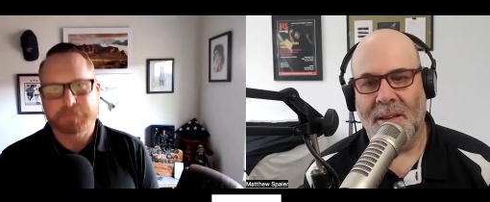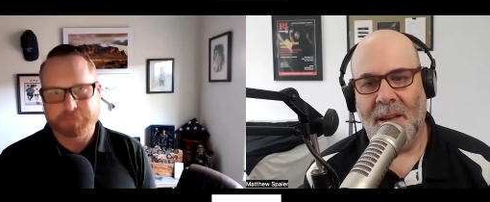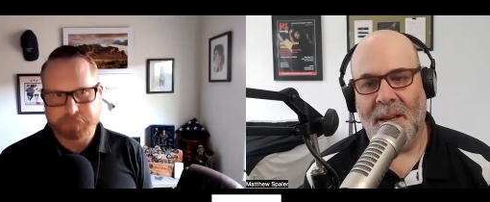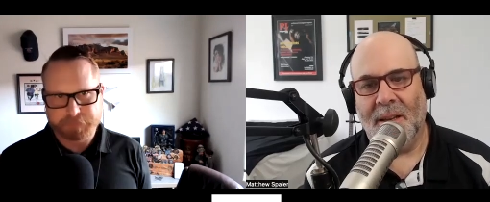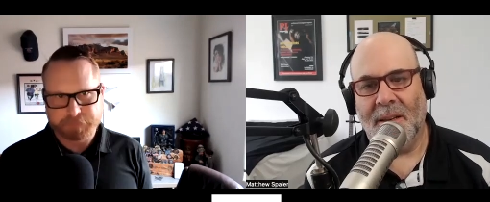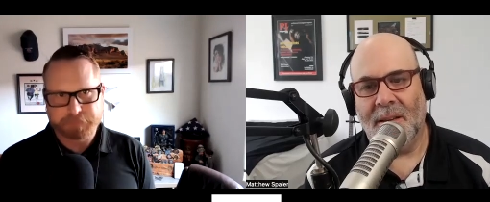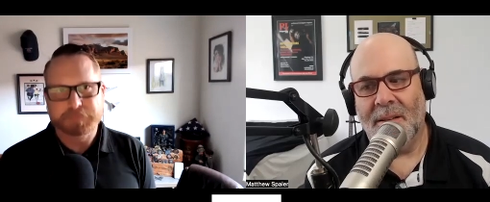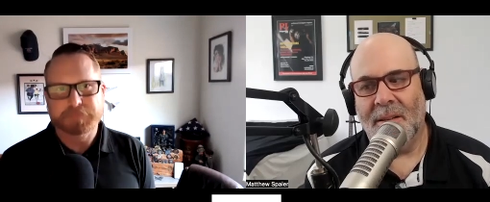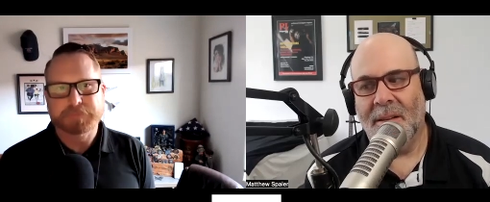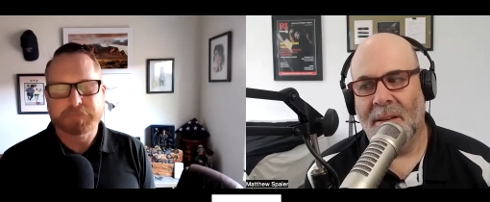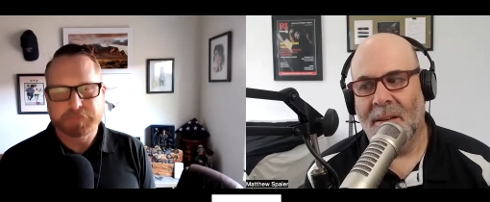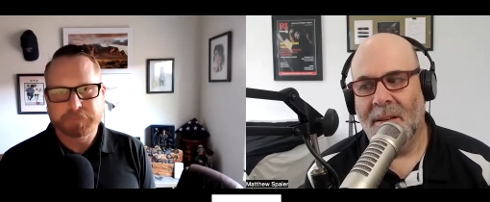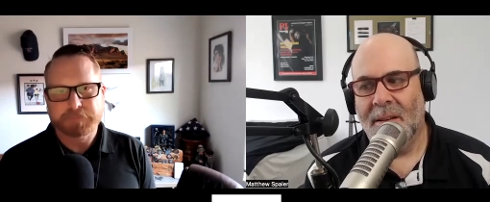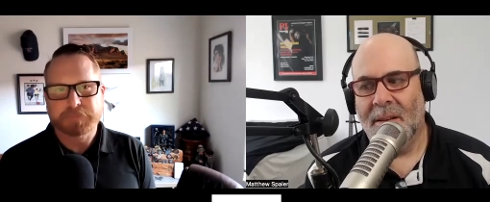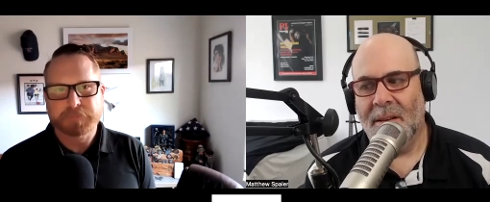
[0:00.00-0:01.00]
Speaker 1: and
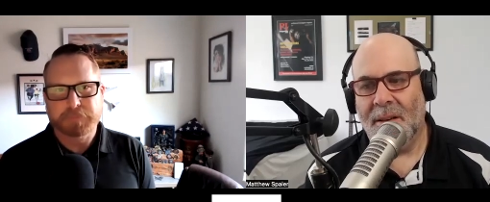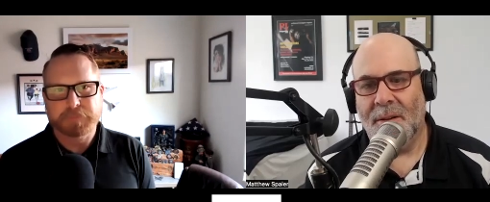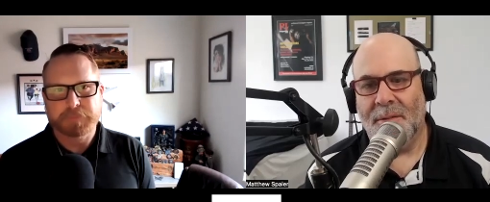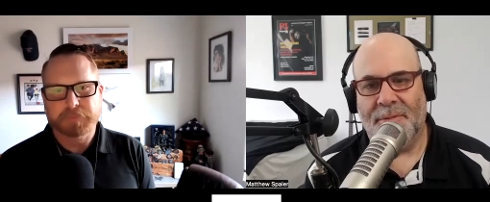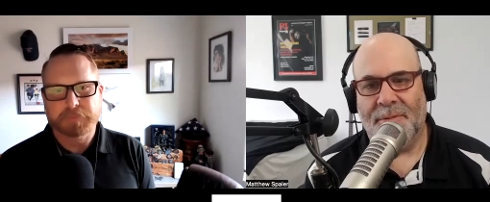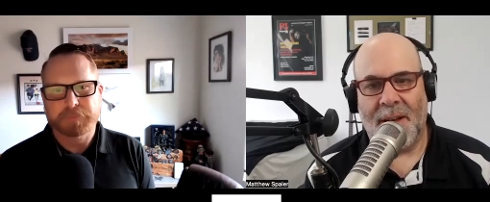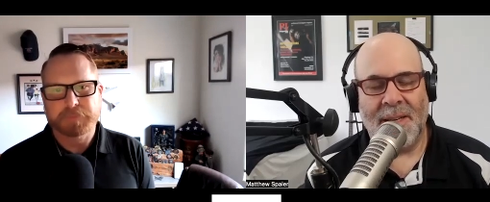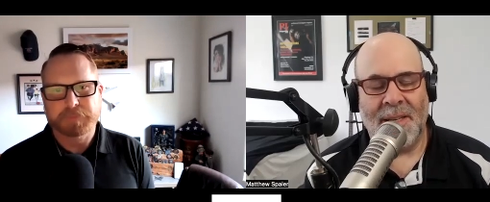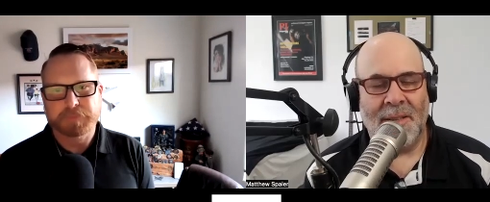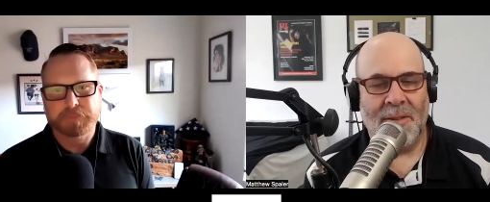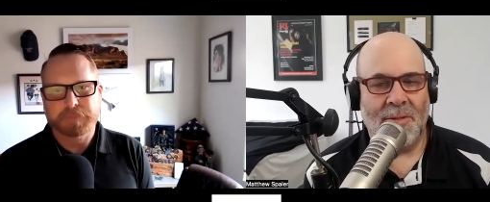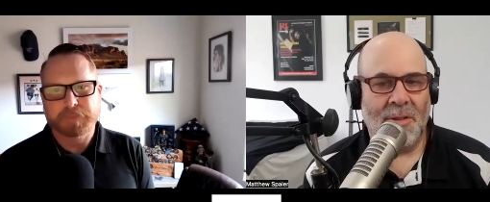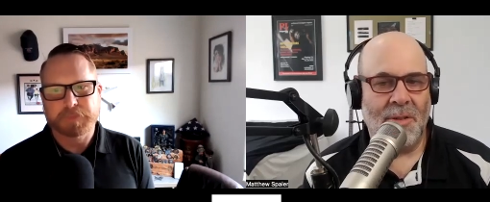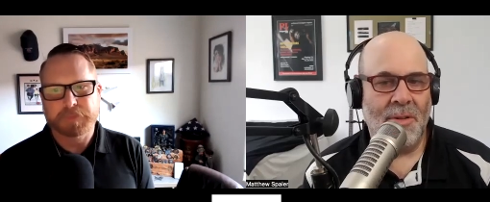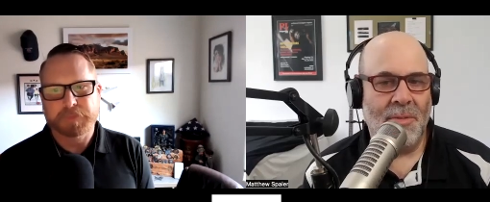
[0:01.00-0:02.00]
you're finding
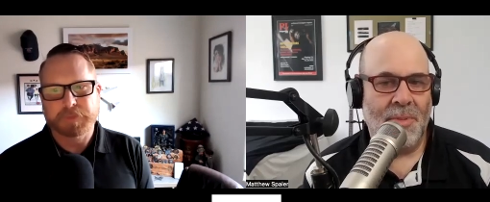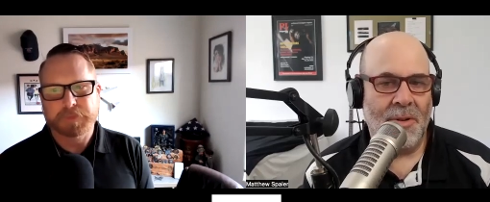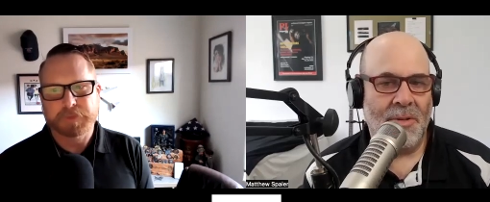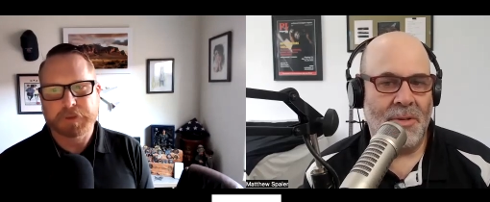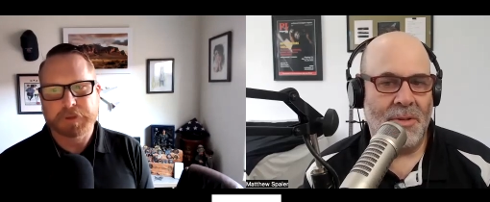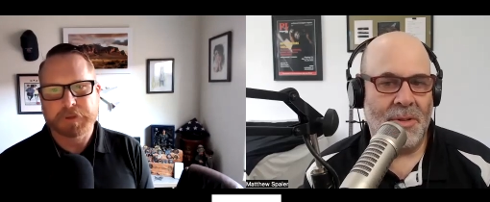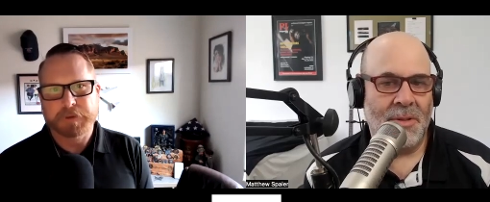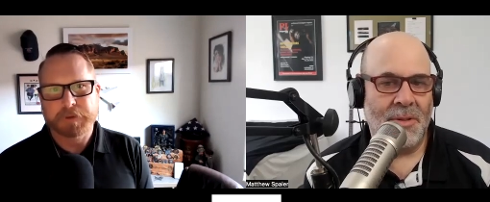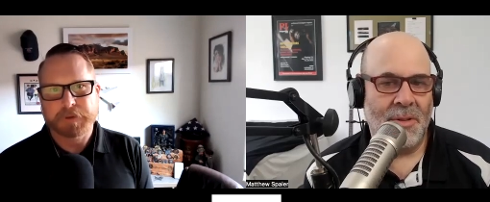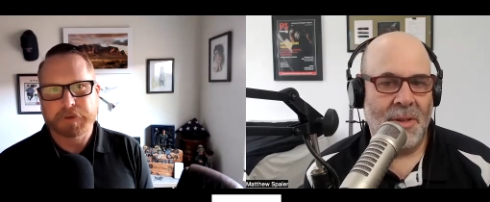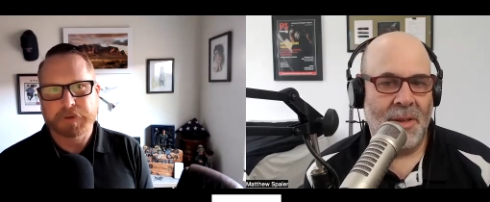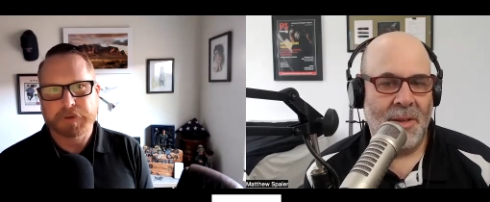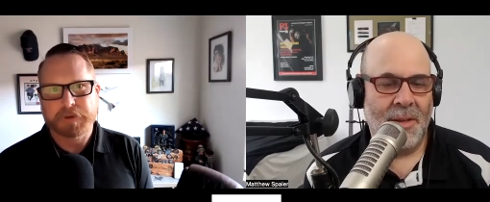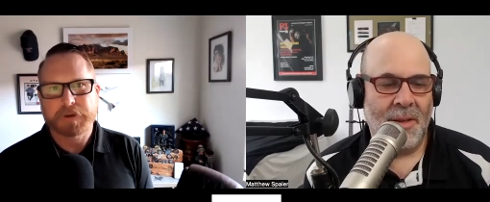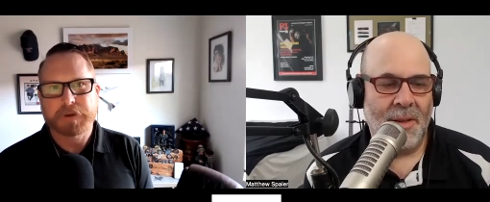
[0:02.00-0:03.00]
those loopholes,
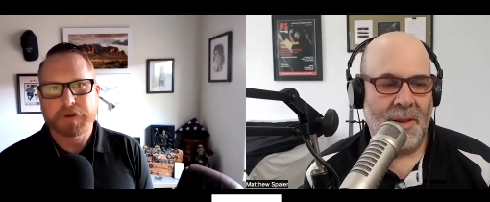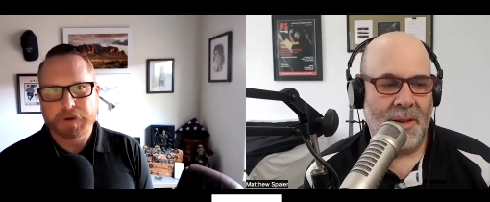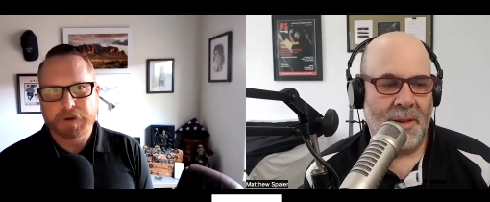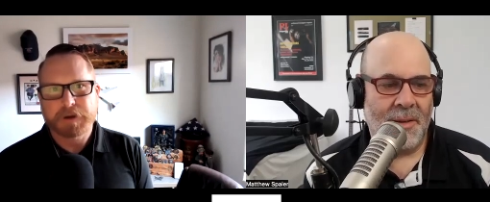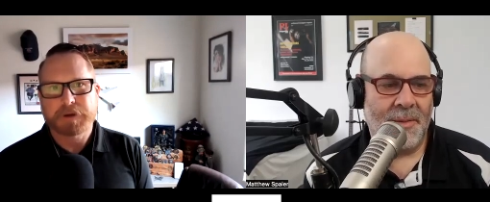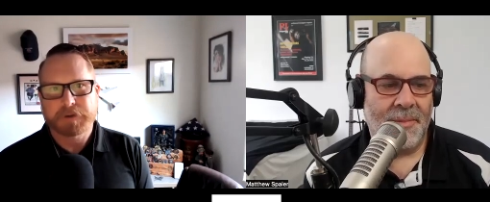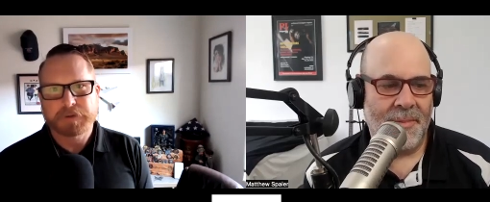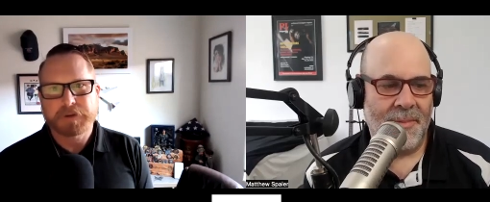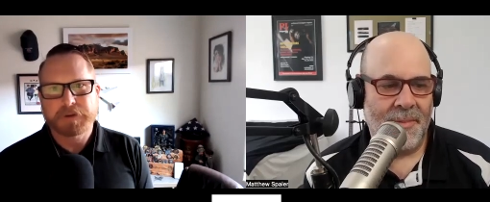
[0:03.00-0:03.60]
um,